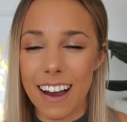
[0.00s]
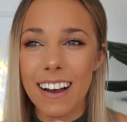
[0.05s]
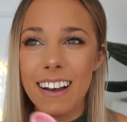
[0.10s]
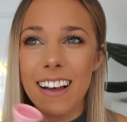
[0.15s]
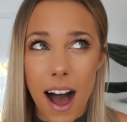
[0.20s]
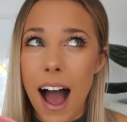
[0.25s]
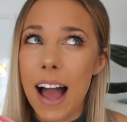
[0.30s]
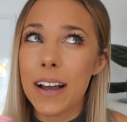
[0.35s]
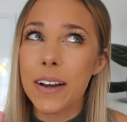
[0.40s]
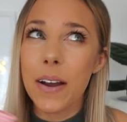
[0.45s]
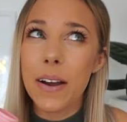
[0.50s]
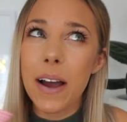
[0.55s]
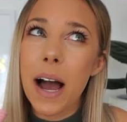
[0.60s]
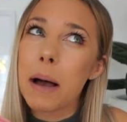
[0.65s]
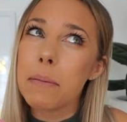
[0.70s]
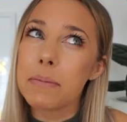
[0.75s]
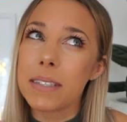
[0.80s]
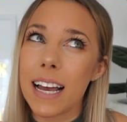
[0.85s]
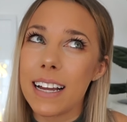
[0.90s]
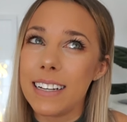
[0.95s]
I go
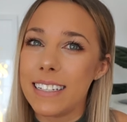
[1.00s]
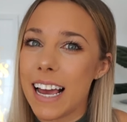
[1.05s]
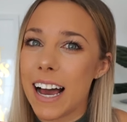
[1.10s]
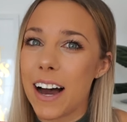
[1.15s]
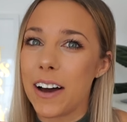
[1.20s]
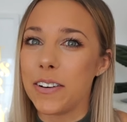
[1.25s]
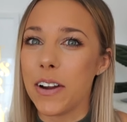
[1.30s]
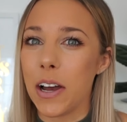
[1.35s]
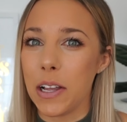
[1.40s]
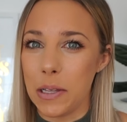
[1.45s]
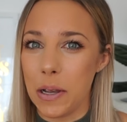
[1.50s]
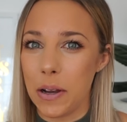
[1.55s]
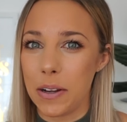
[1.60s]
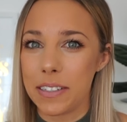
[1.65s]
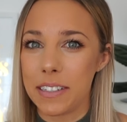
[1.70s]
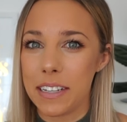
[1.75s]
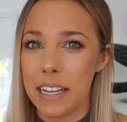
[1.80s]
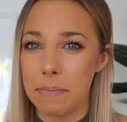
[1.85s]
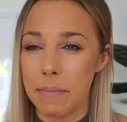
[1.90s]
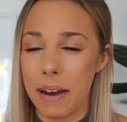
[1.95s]
upside down a
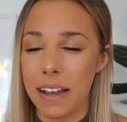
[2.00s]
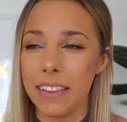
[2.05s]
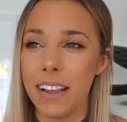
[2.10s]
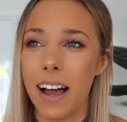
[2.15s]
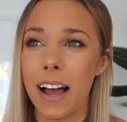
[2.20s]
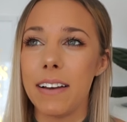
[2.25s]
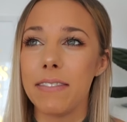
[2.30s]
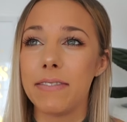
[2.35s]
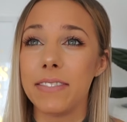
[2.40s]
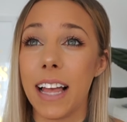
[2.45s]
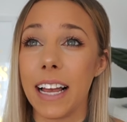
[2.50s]
lot in my life.